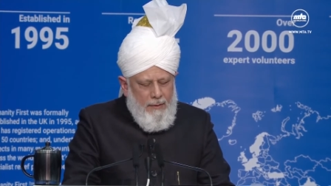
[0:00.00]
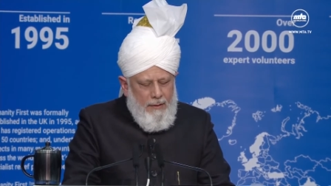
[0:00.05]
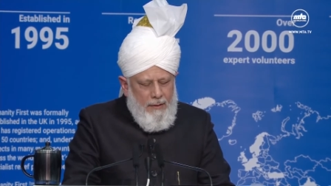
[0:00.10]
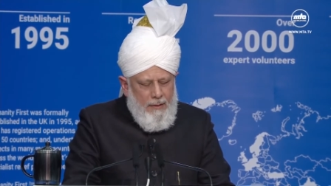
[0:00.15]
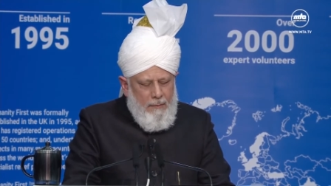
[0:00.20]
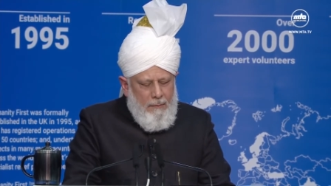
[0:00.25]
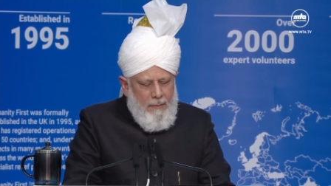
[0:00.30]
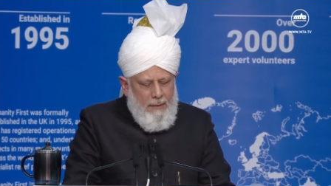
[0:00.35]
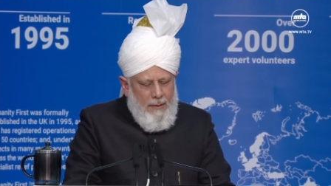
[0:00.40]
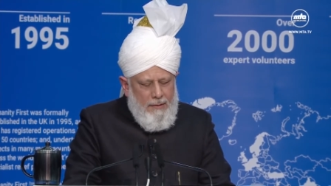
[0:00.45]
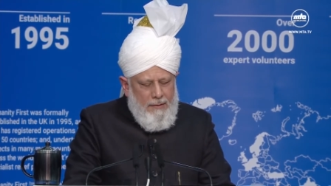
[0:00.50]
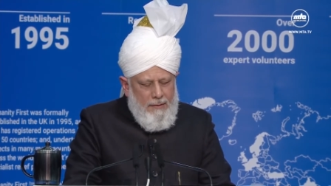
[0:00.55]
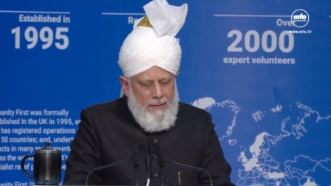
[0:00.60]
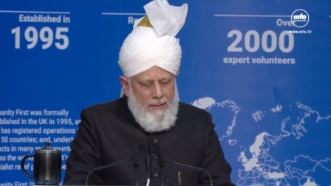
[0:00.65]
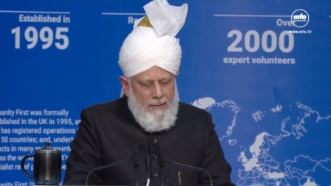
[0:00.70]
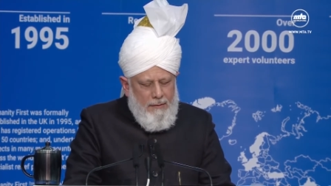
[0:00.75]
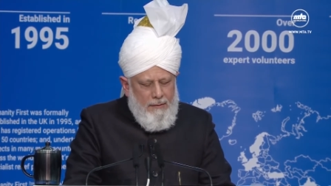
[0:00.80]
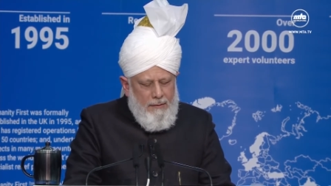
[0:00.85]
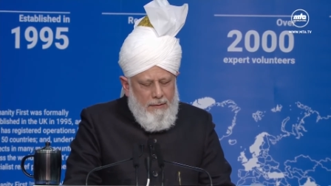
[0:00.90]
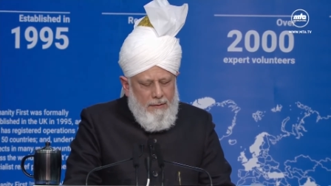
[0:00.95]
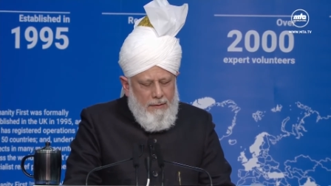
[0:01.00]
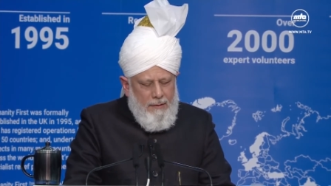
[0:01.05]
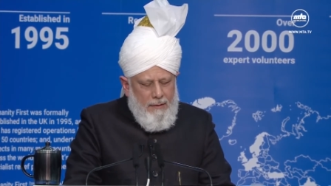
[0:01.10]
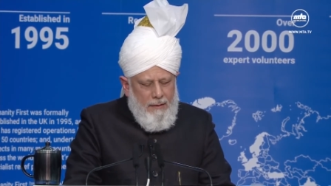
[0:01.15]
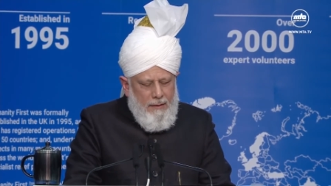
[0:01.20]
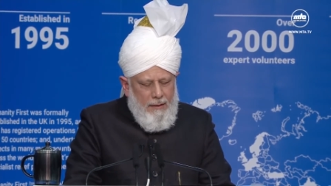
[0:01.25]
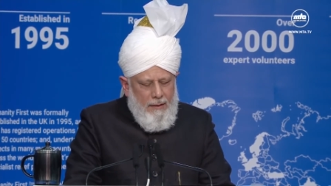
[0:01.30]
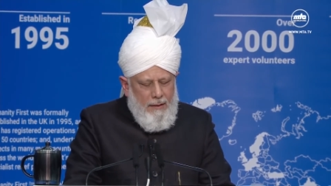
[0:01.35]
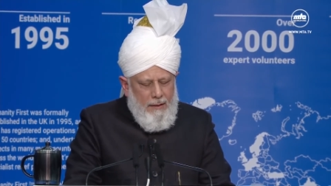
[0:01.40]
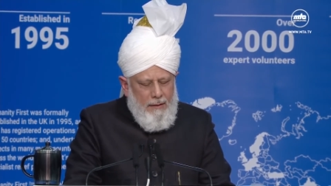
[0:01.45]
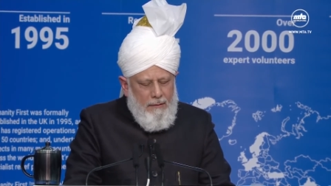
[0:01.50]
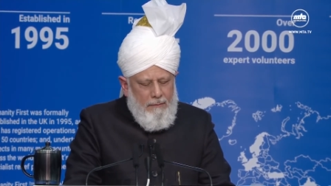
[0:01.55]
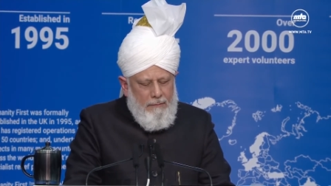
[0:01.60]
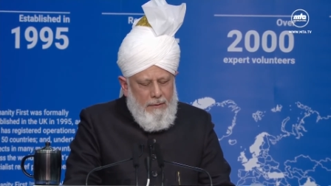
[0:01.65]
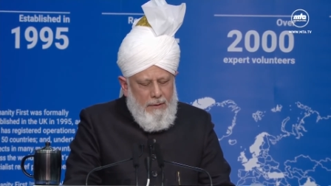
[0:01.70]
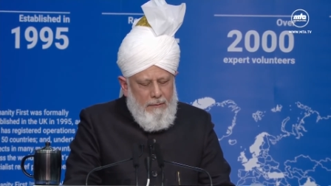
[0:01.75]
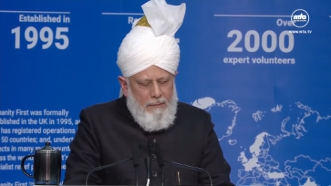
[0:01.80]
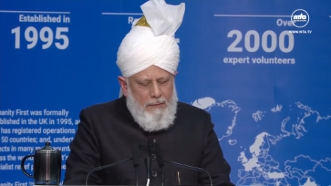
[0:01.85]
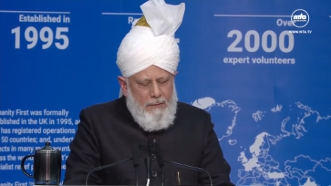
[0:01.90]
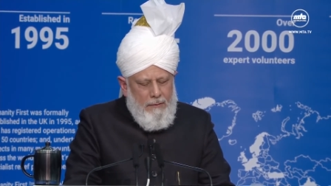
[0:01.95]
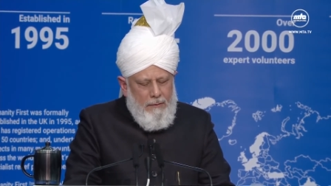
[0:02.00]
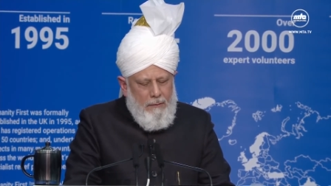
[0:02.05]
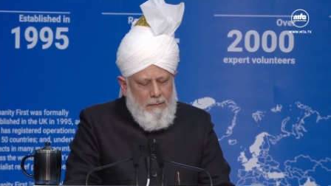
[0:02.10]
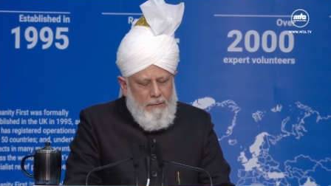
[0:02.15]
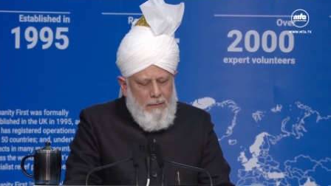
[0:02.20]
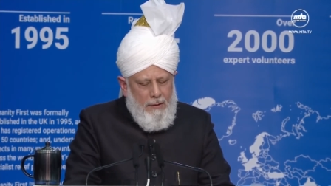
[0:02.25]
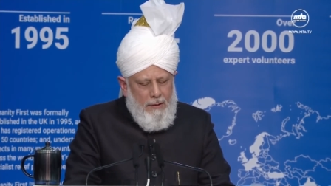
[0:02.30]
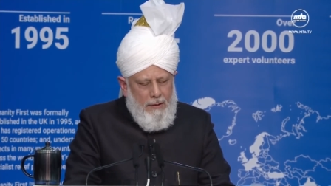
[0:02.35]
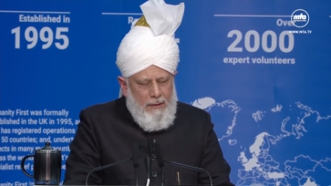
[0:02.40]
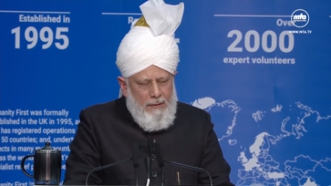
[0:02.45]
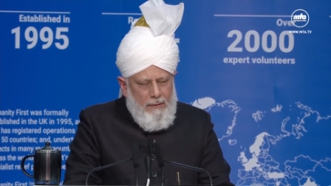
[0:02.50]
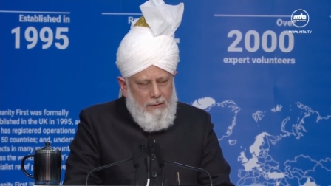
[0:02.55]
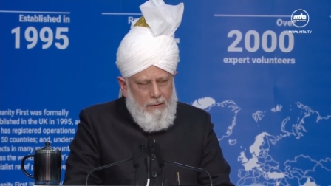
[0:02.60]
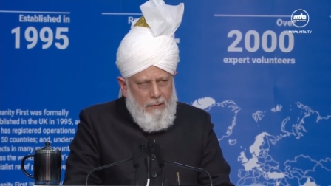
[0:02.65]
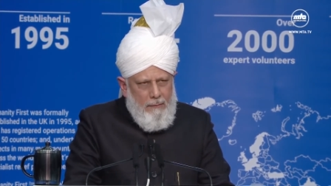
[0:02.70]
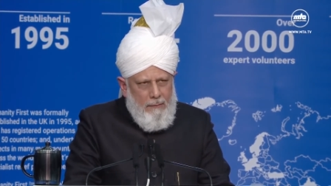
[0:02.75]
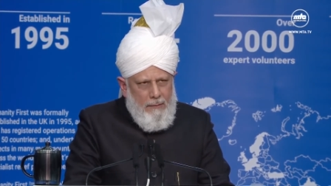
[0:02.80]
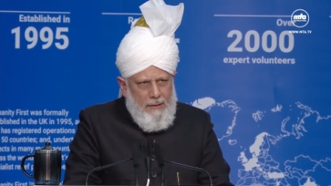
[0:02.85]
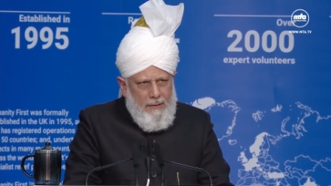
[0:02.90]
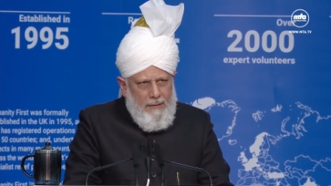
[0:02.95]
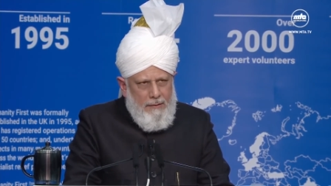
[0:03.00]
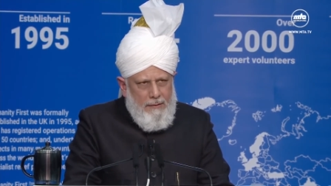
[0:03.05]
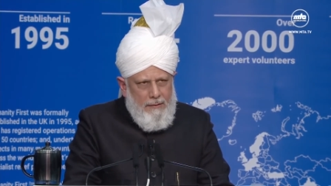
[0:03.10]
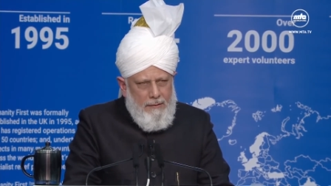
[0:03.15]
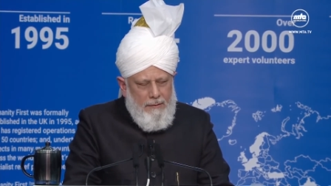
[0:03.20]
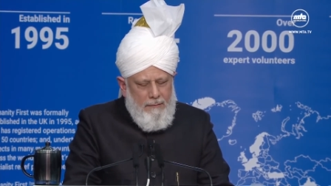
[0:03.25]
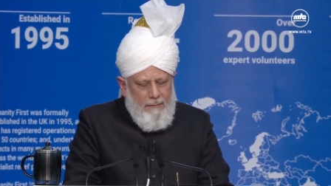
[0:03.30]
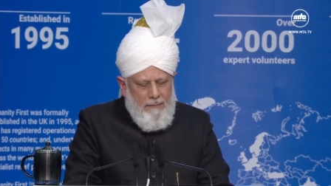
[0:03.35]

the blessings and favors of Allah the Almighty.